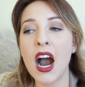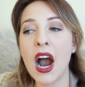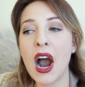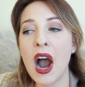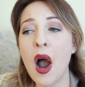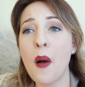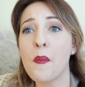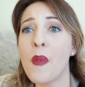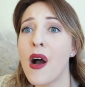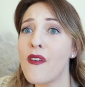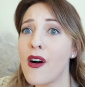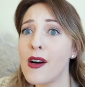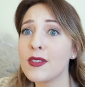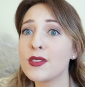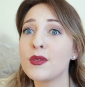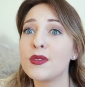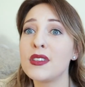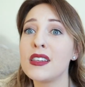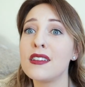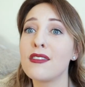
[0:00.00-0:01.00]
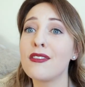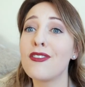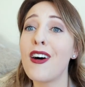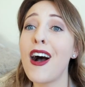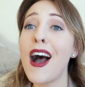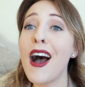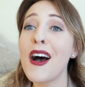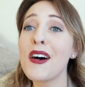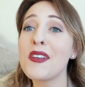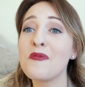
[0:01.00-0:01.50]
Um, I've also seen a
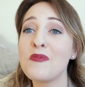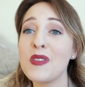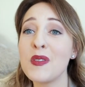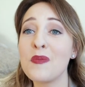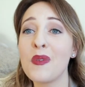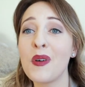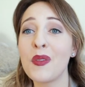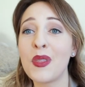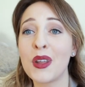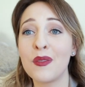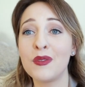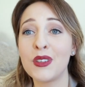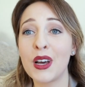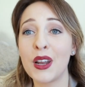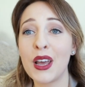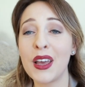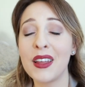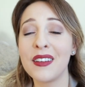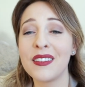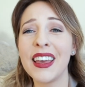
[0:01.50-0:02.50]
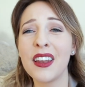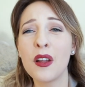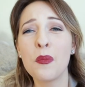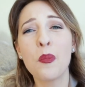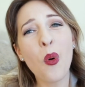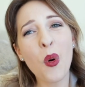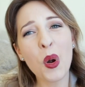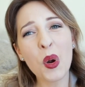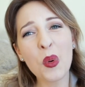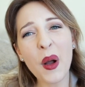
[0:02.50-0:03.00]
lot of people that have done it in a
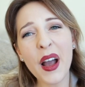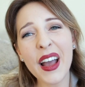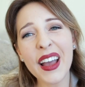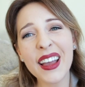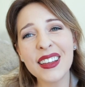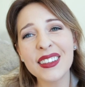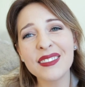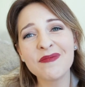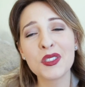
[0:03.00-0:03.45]
poor way.